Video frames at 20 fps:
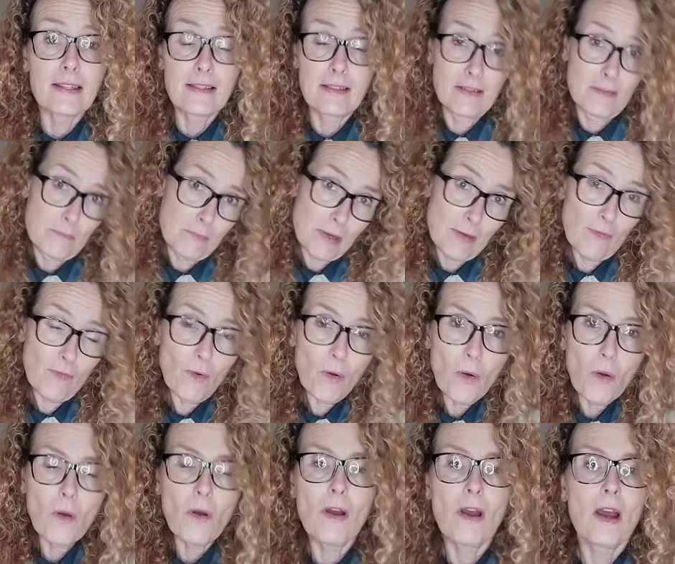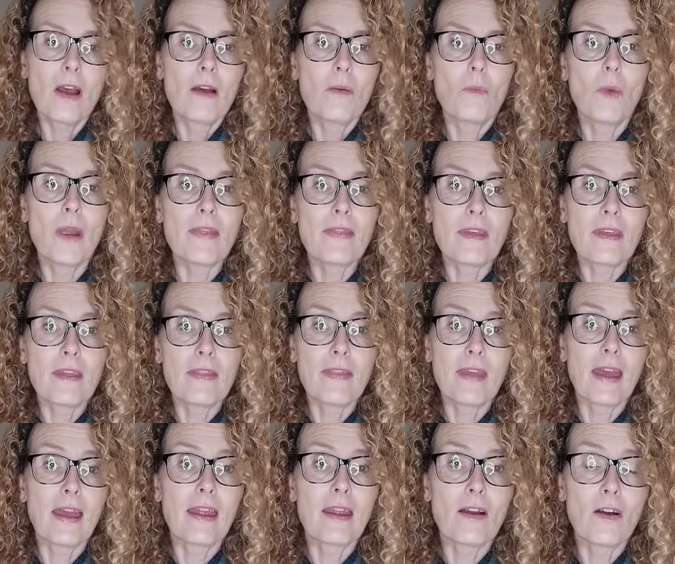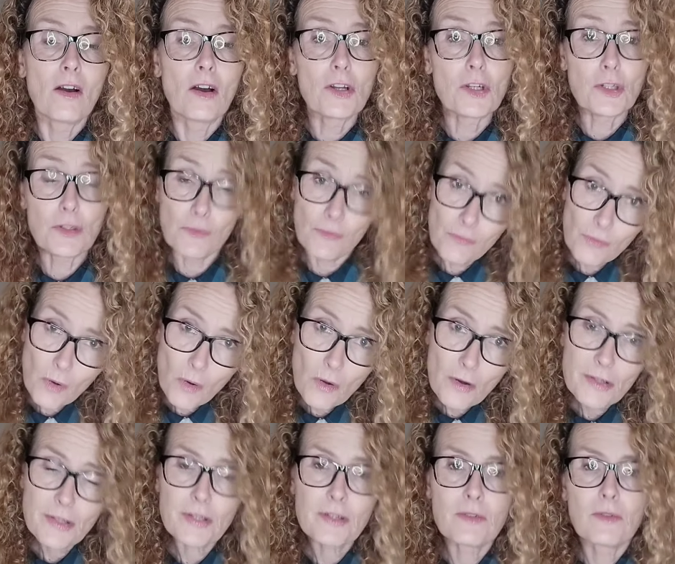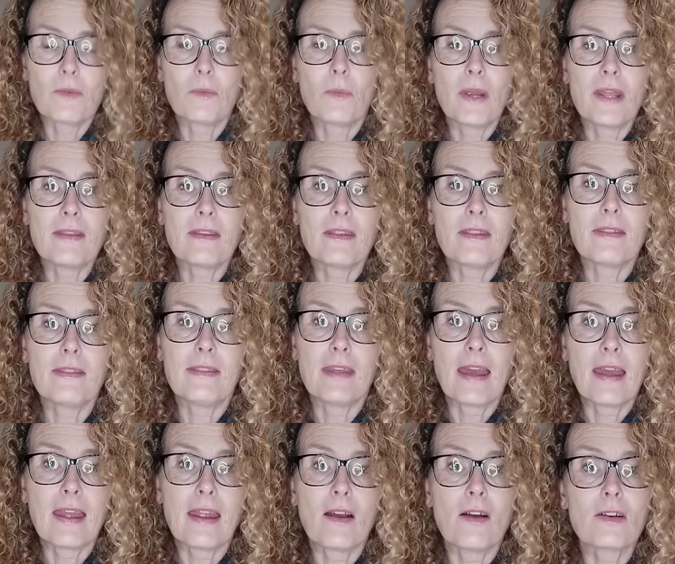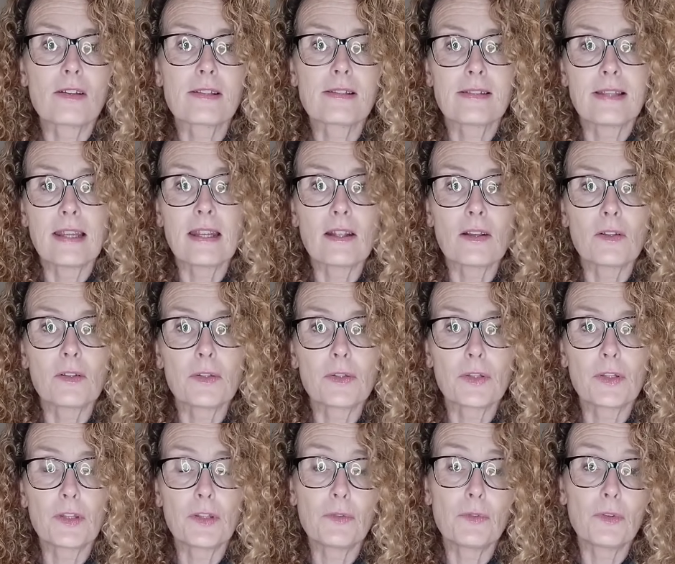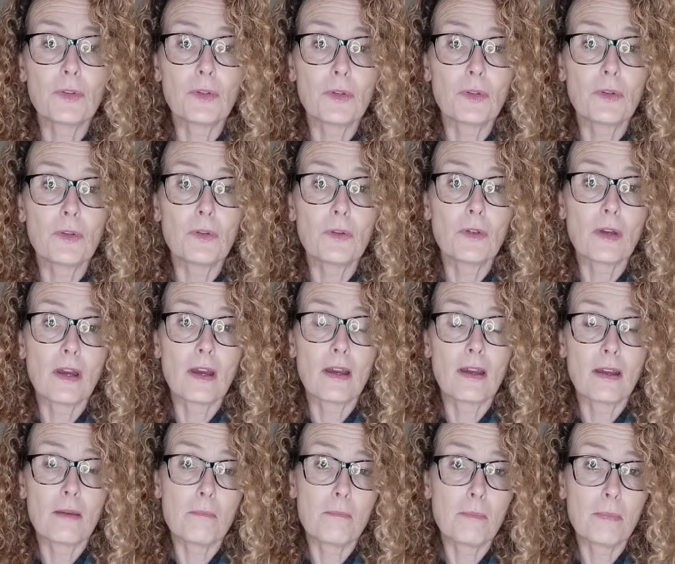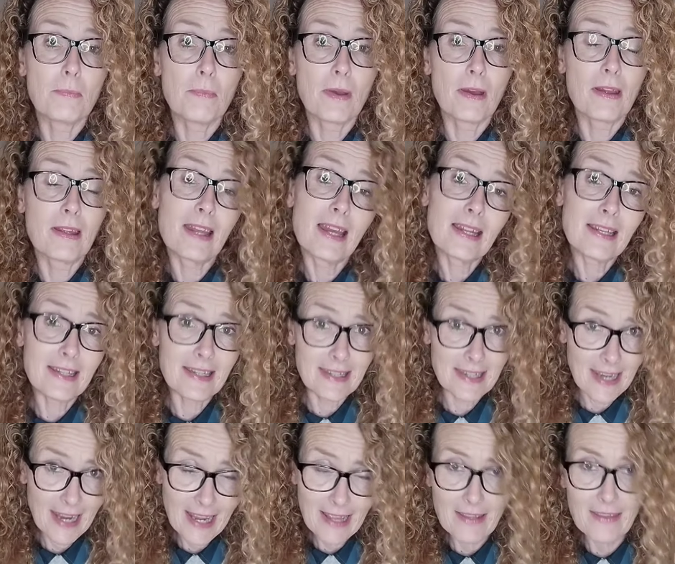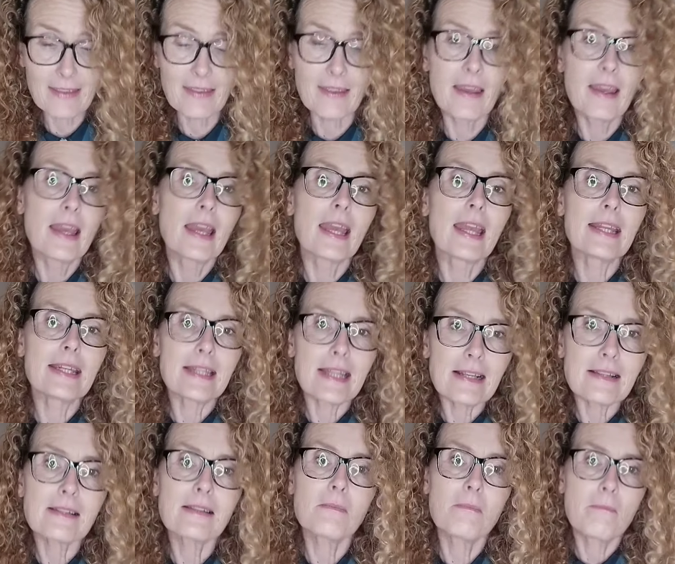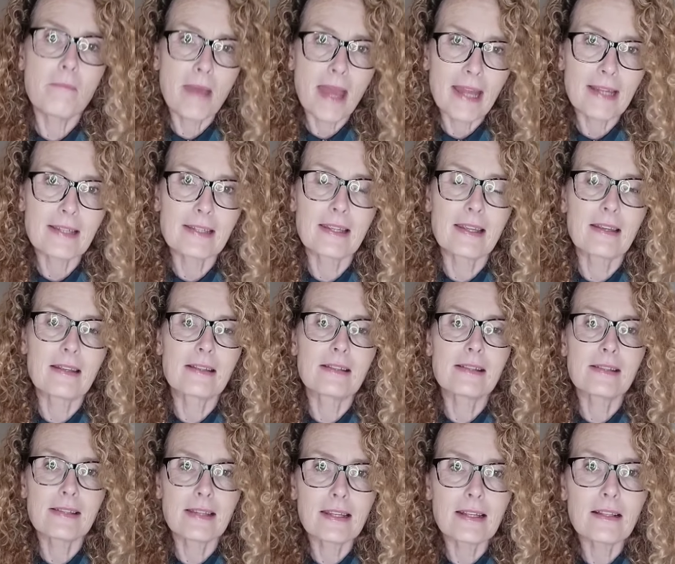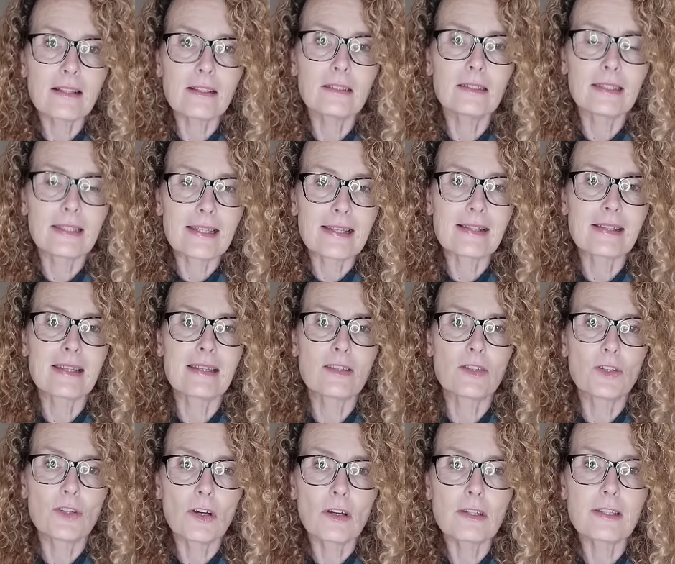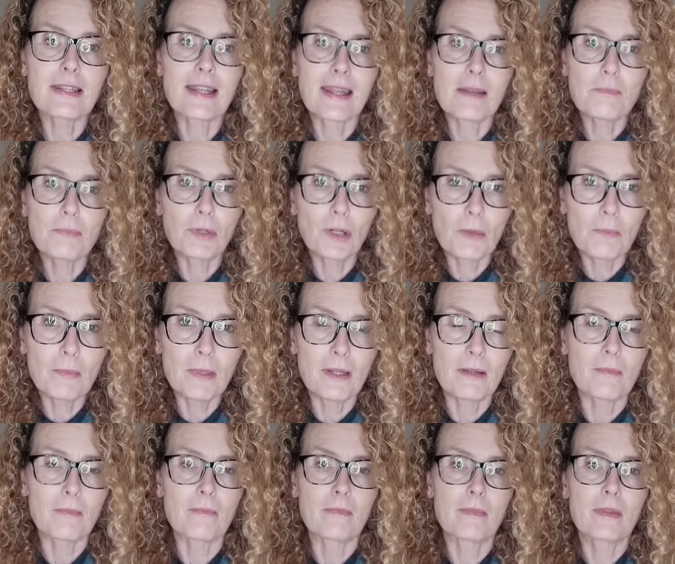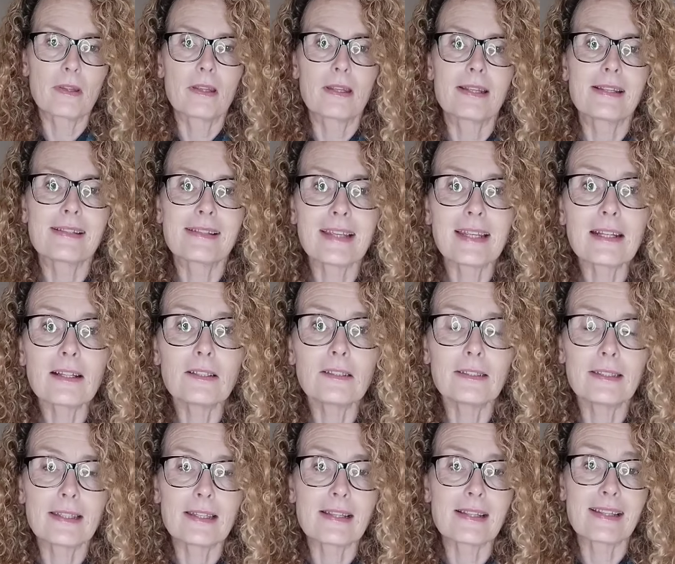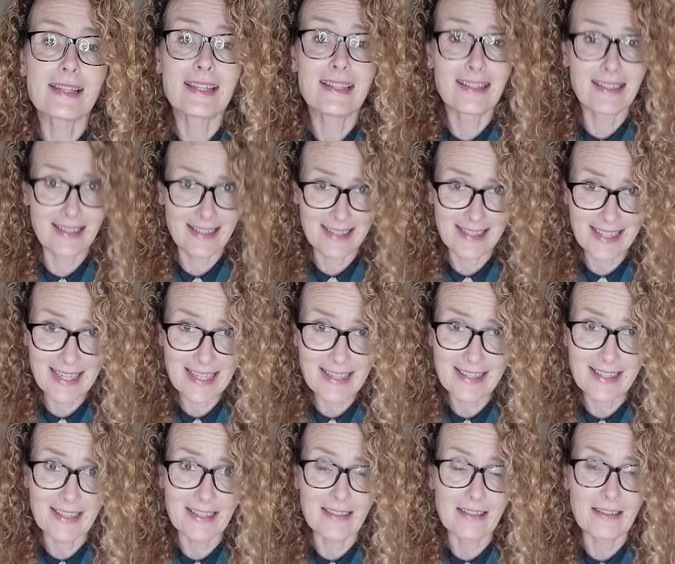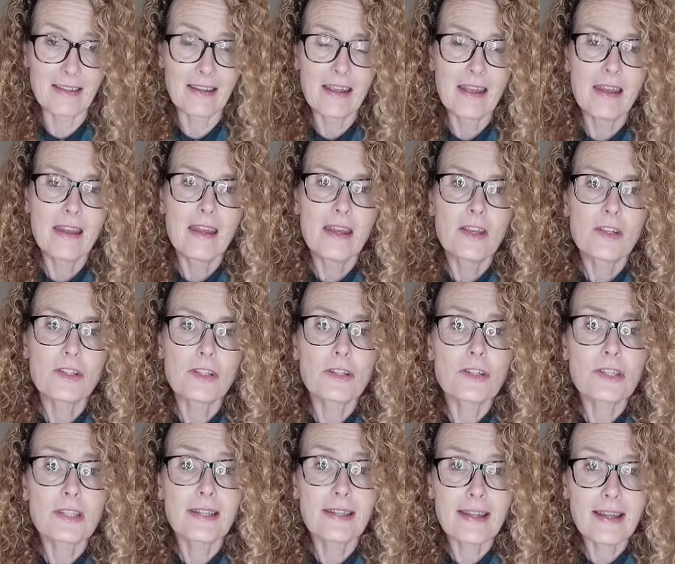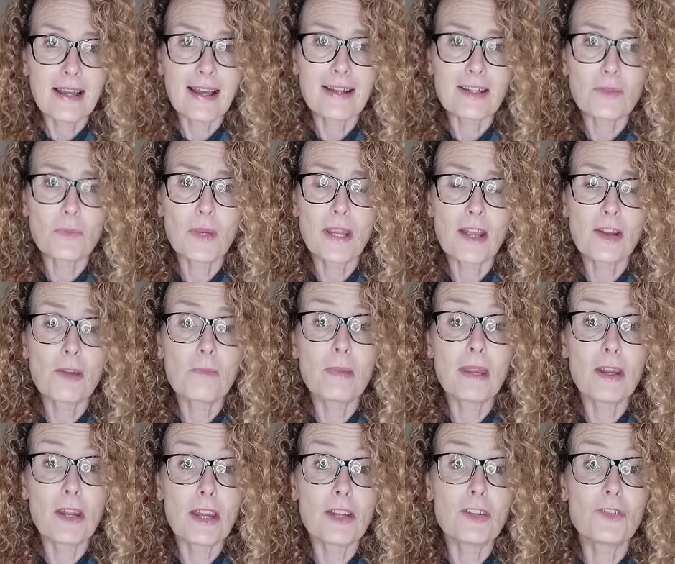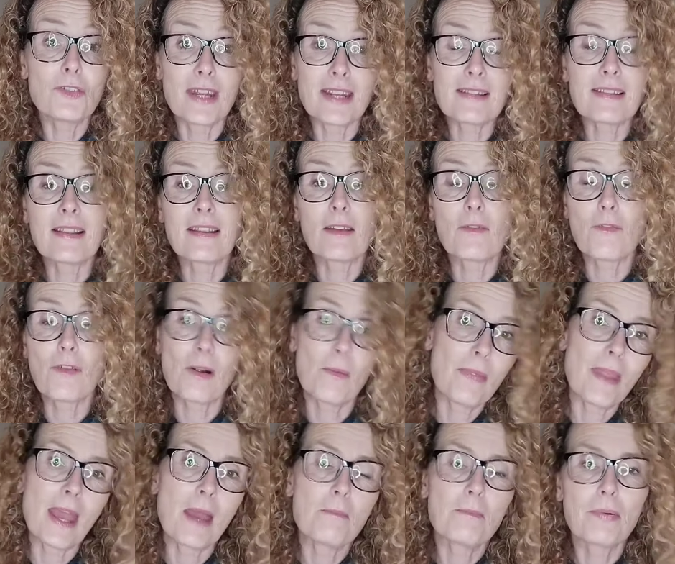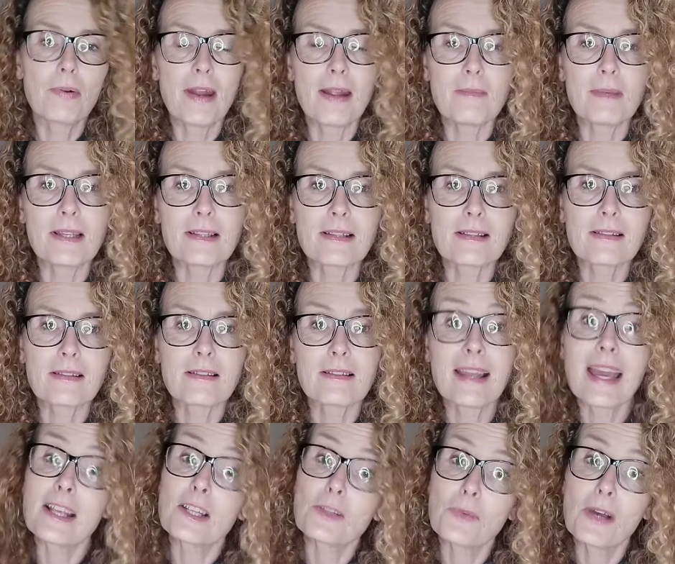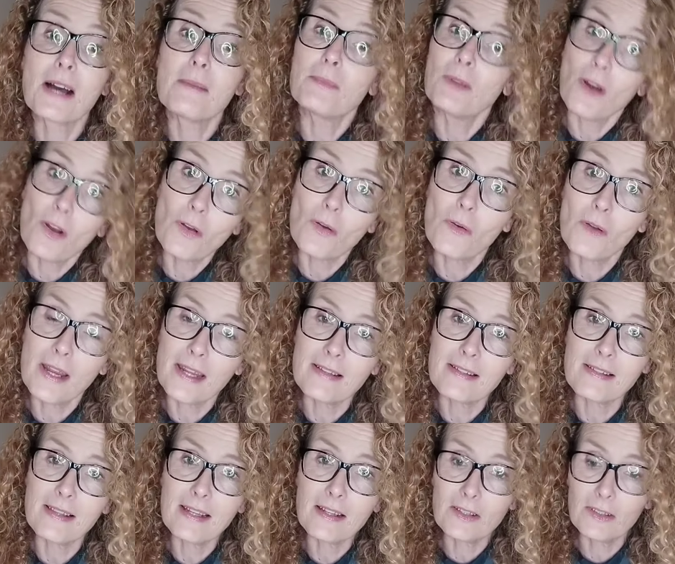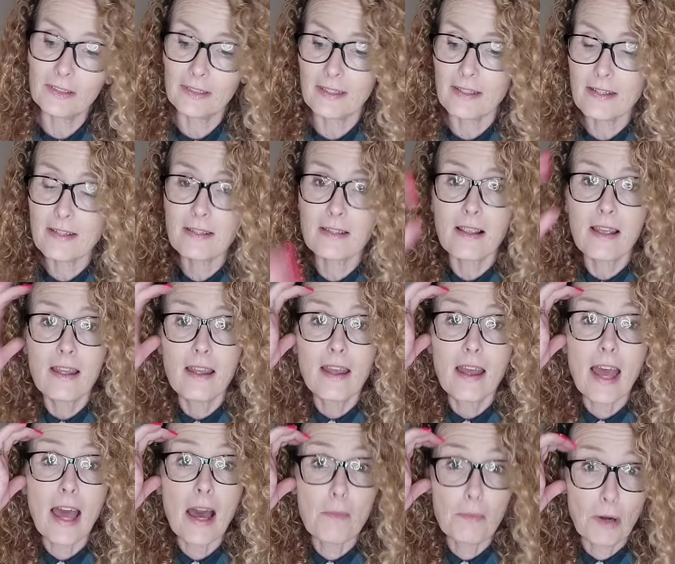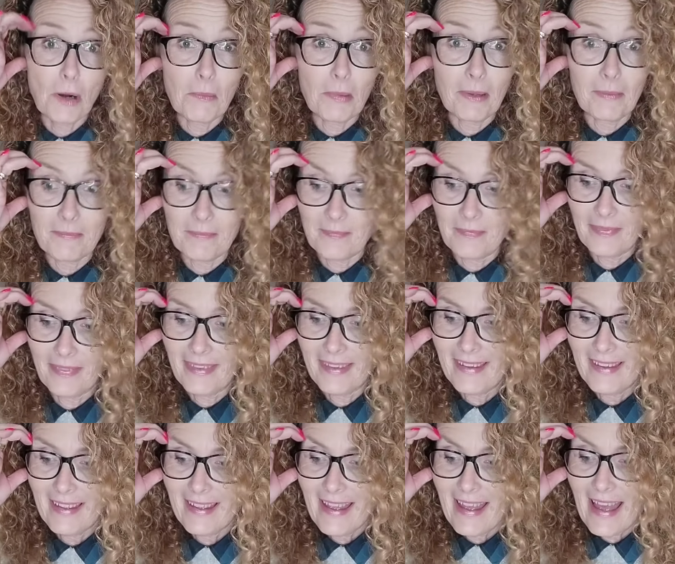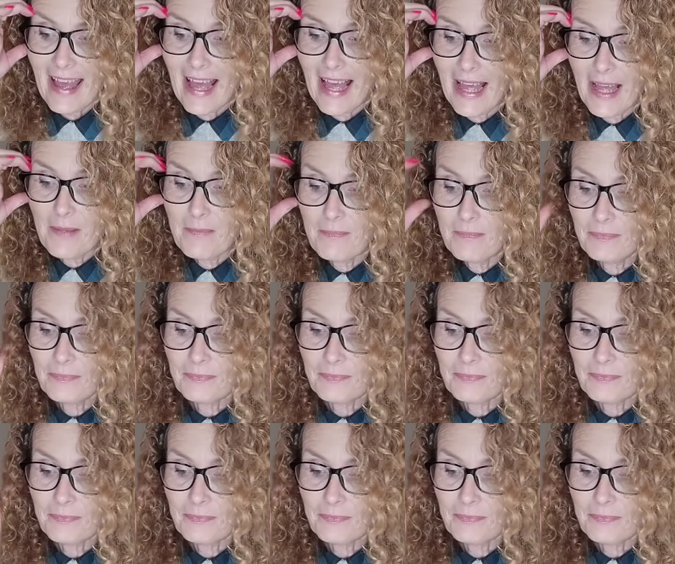before, whether they are divorced, whether they are single through a death. It doesn't matter. Singleness is not a problem. Singleness is a season. So tonight we're going to be addressing it from that premise. That's why I'm not calling singleness a problem. I